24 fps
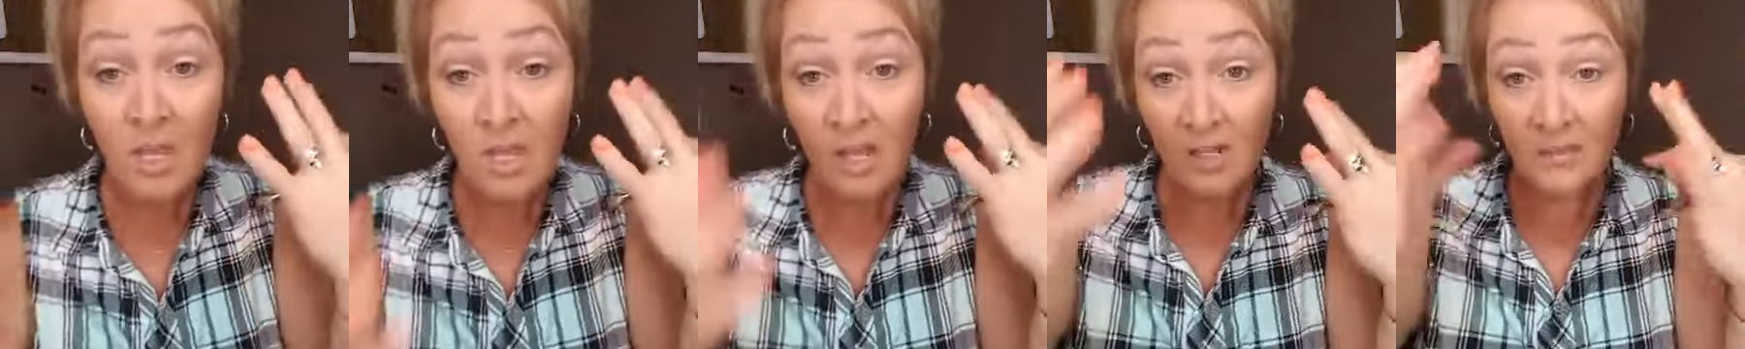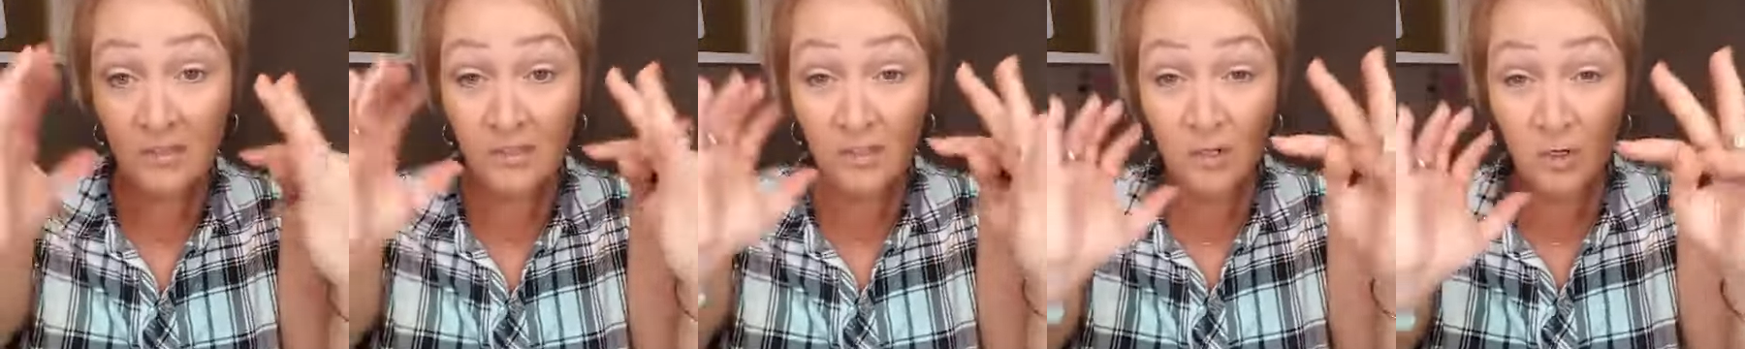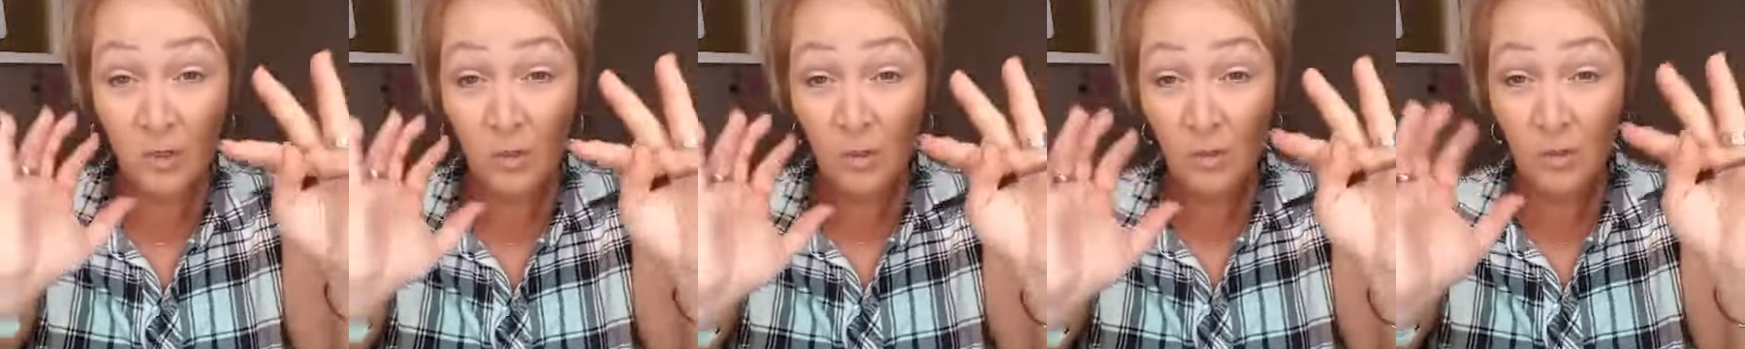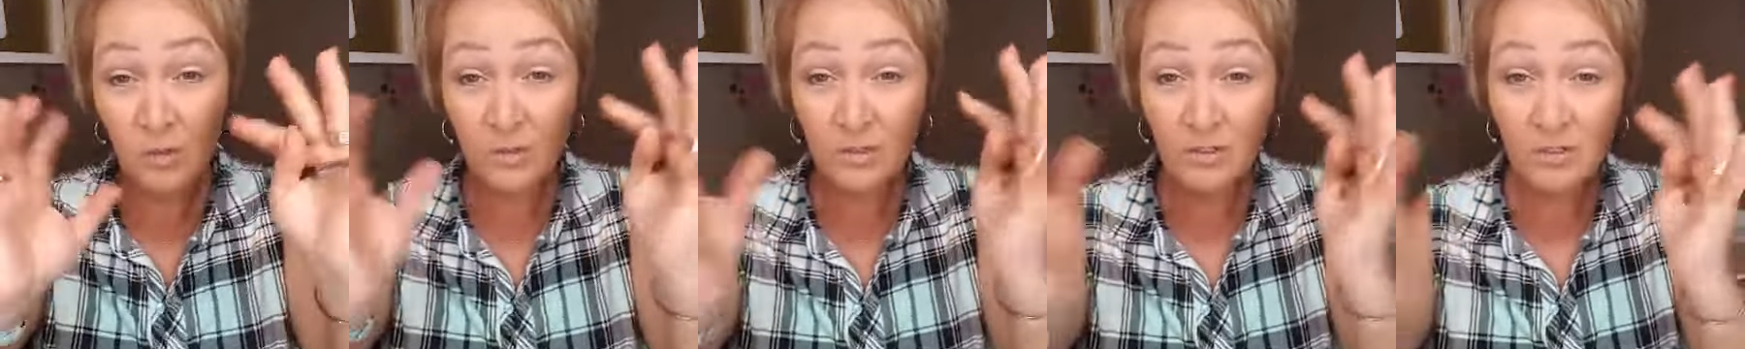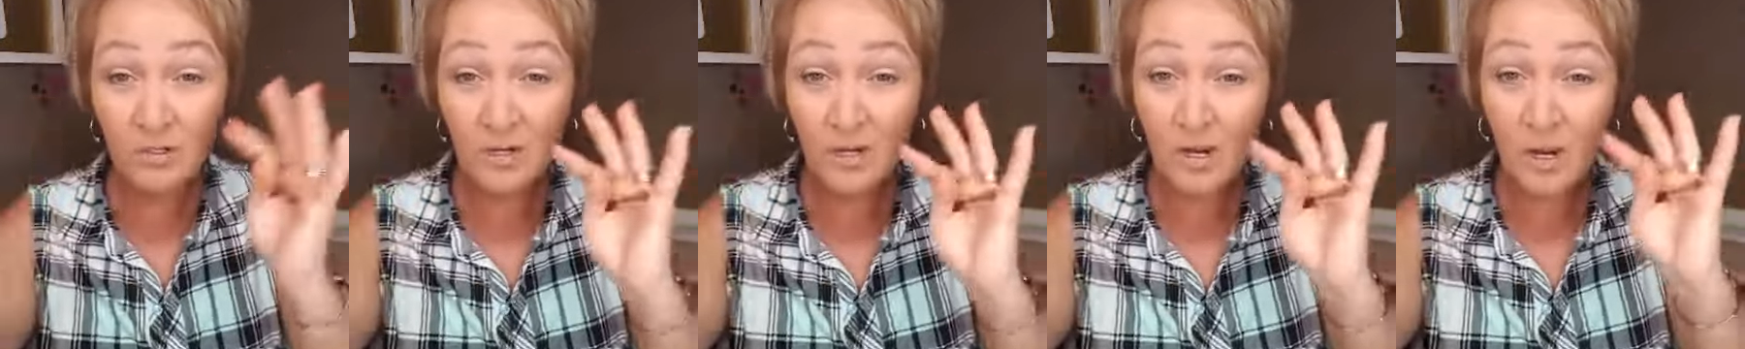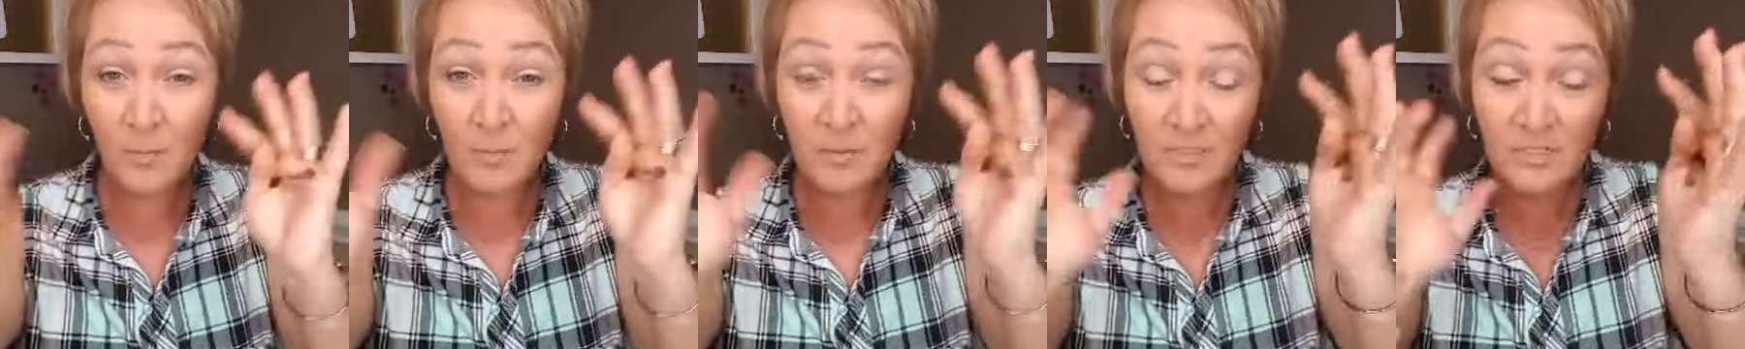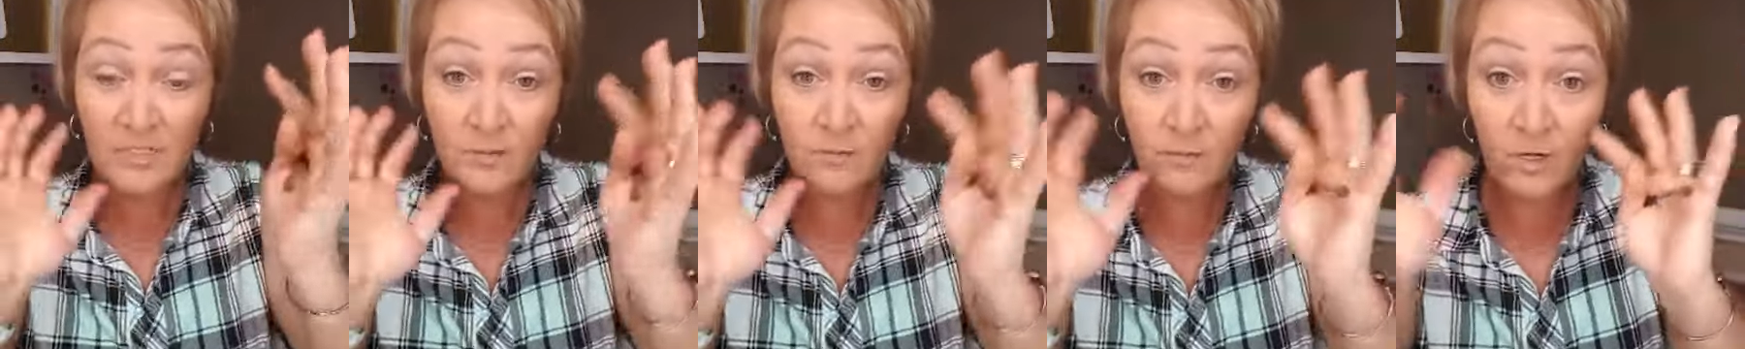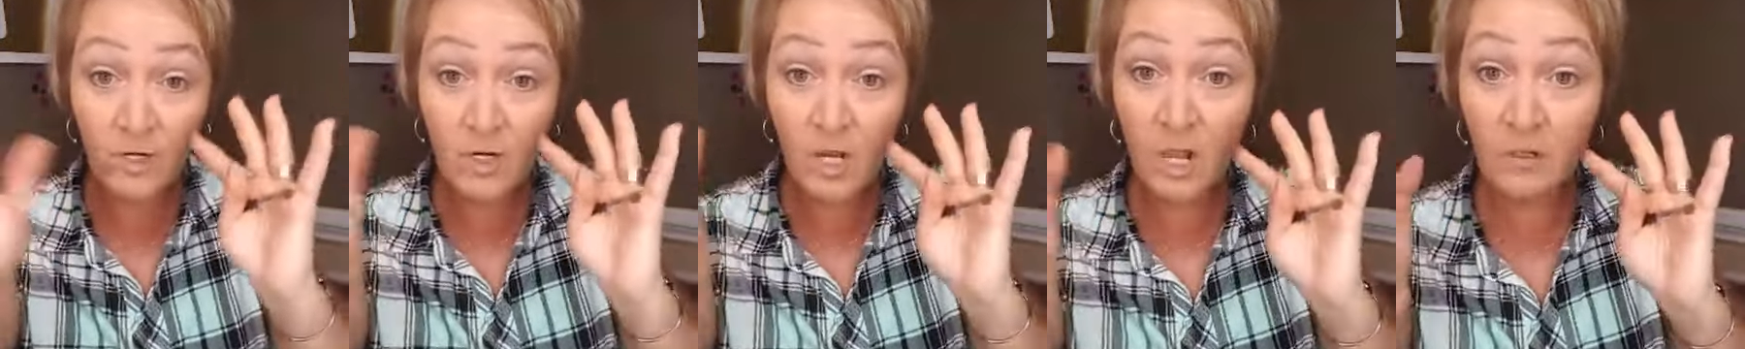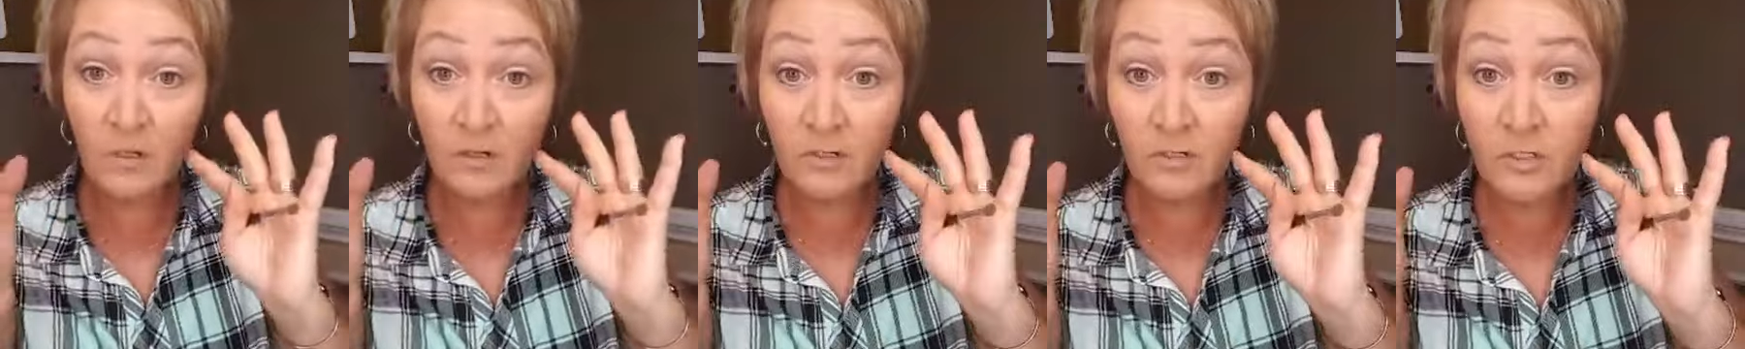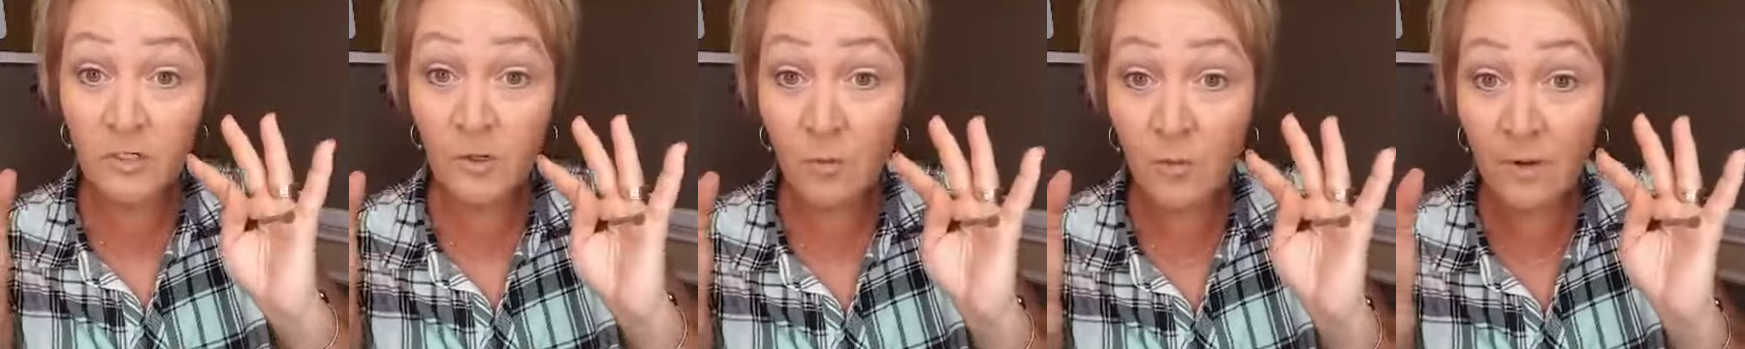a couple different
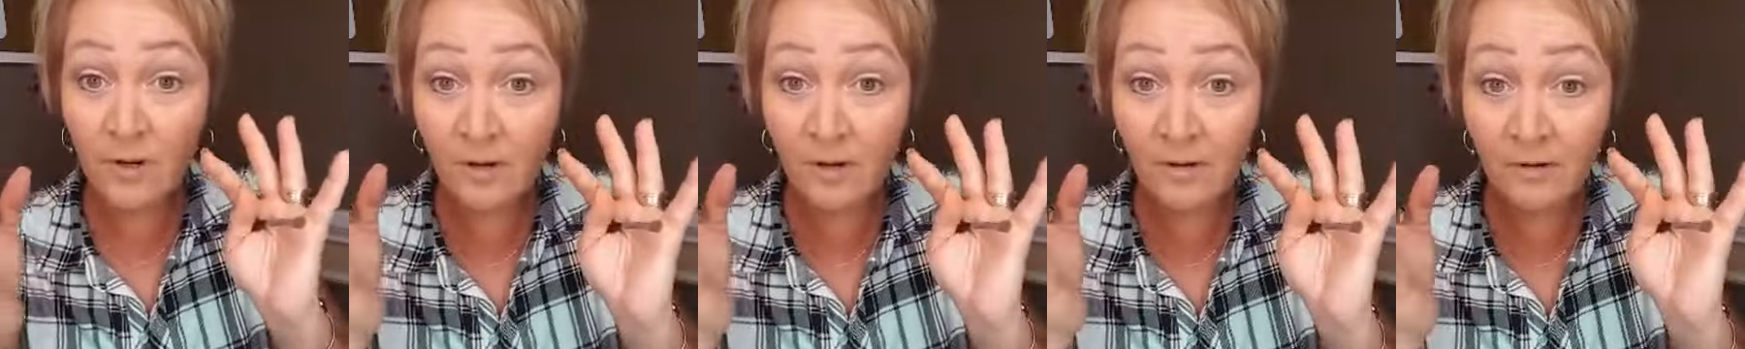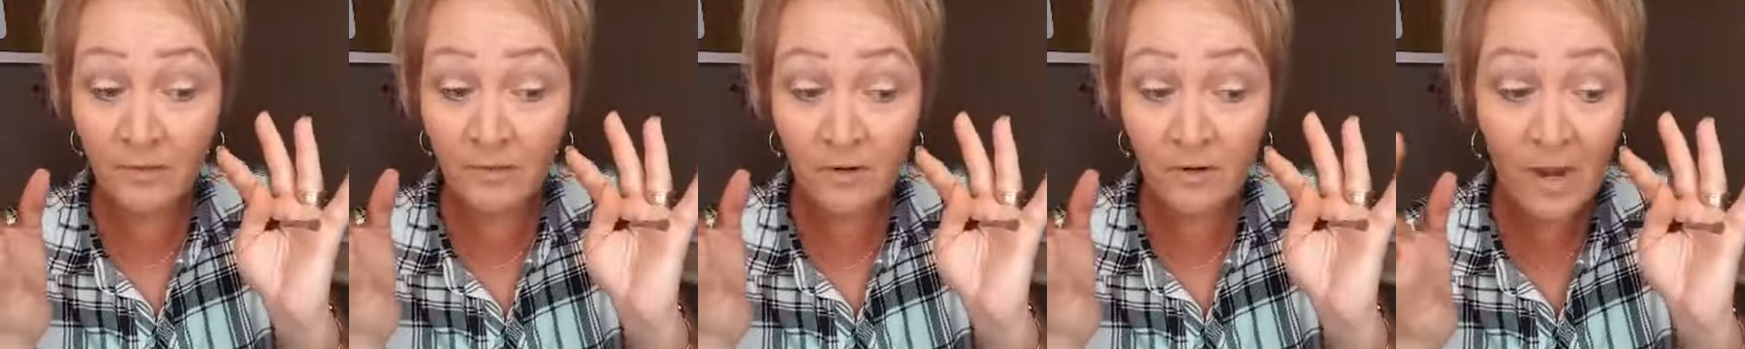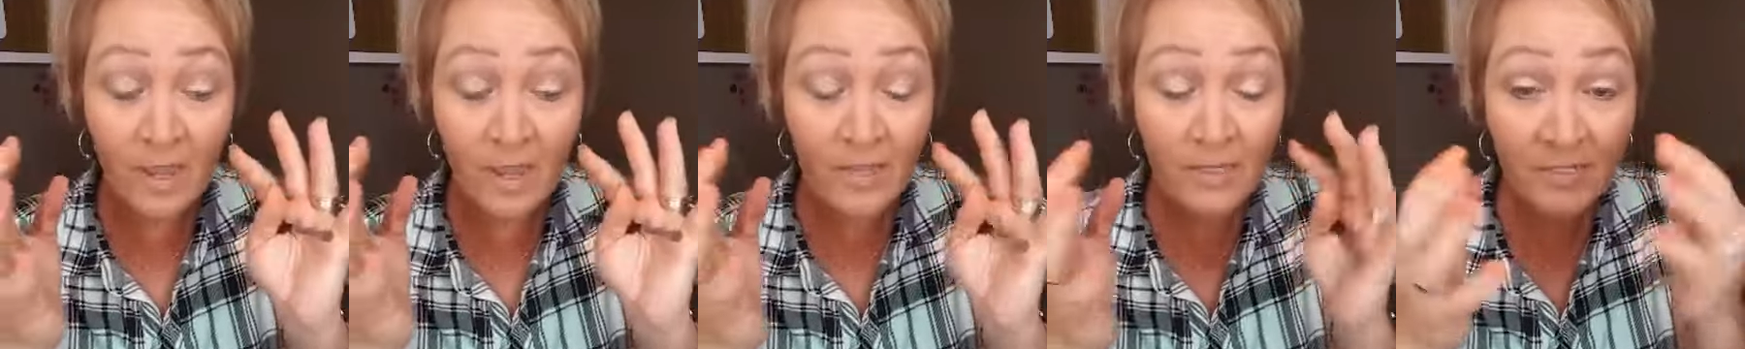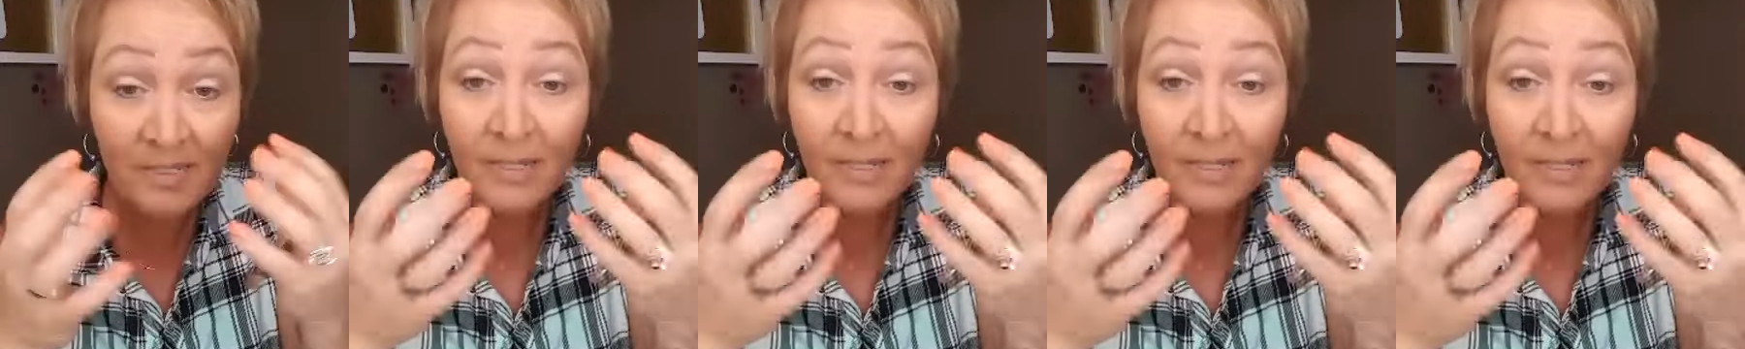colors going on in their eyes,